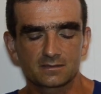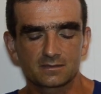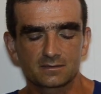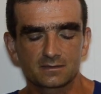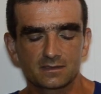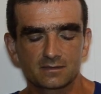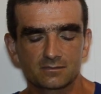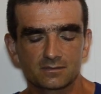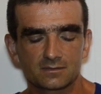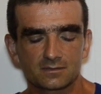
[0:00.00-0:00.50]

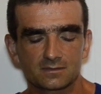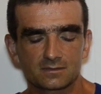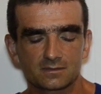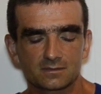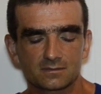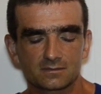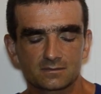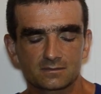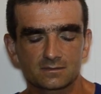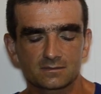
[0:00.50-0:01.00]
Today was
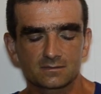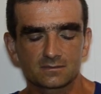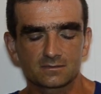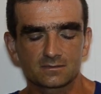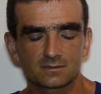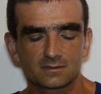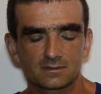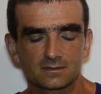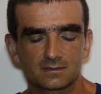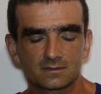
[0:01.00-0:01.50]

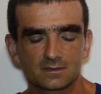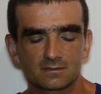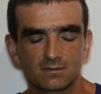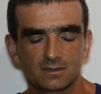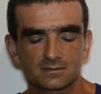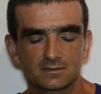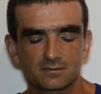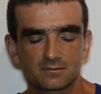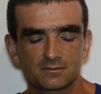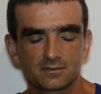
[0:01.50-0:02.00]
also
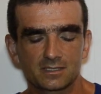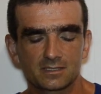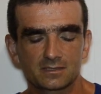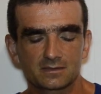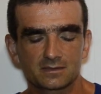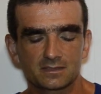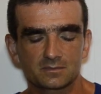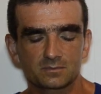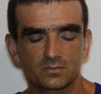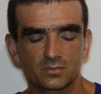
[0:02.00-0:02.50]
quite tough day,
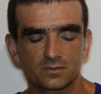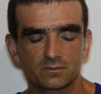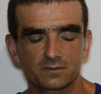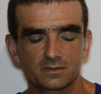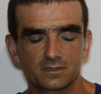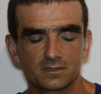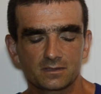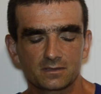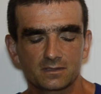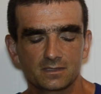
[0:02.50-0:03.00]
as I spoke
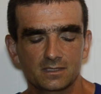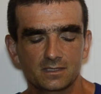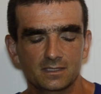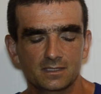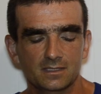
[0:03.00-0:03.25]
with her.